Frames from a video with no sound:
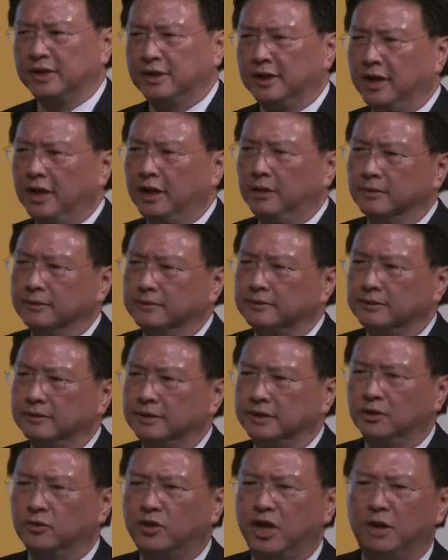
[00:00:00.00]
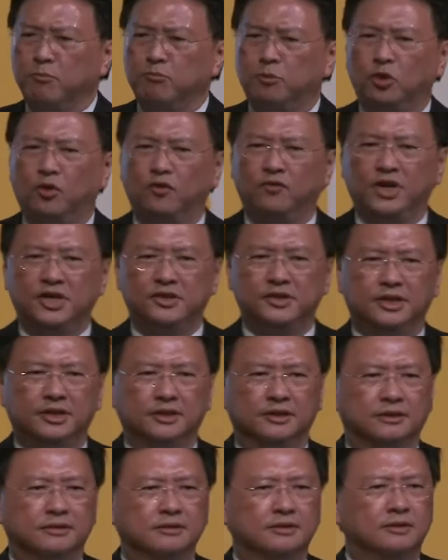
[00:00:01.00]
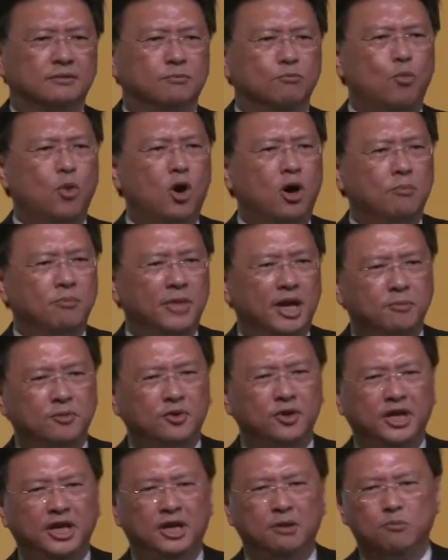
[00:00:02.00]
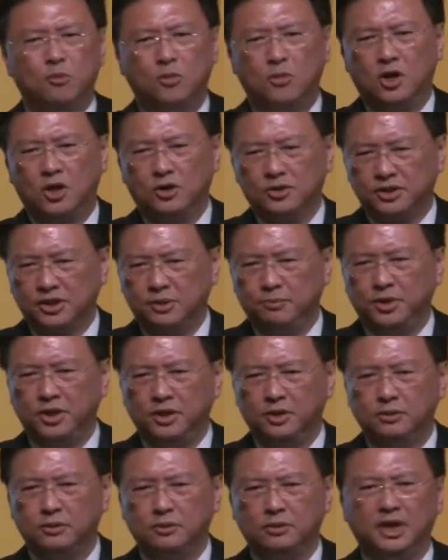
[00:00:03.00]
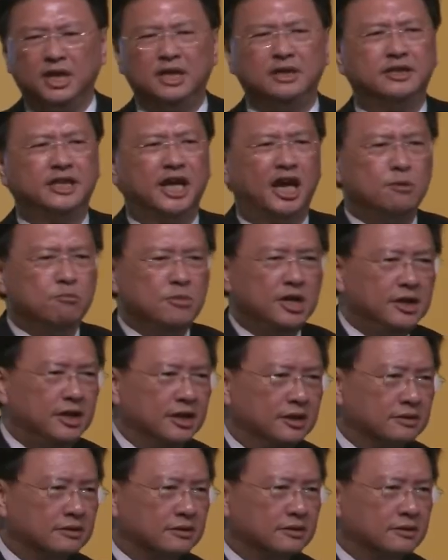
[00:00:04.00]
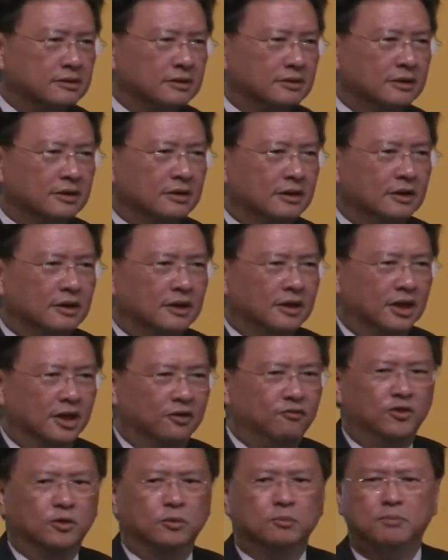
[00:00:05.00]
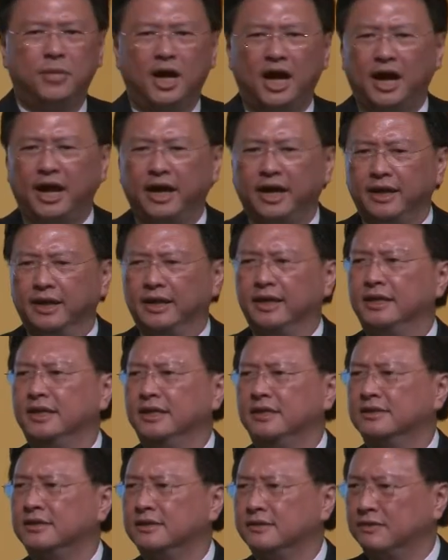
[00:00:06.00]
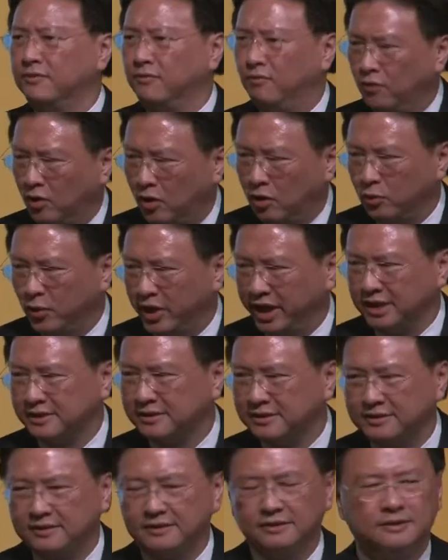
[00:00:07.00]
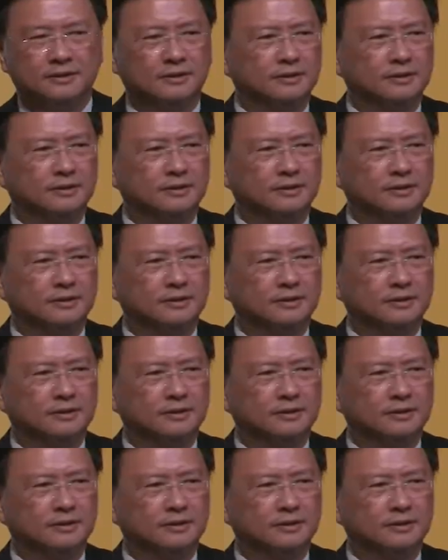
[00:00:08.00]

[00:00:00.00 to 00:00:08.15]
cloud, you can provision more memory, more CPU in 10 minutes. If you buy, it is 4 weeks.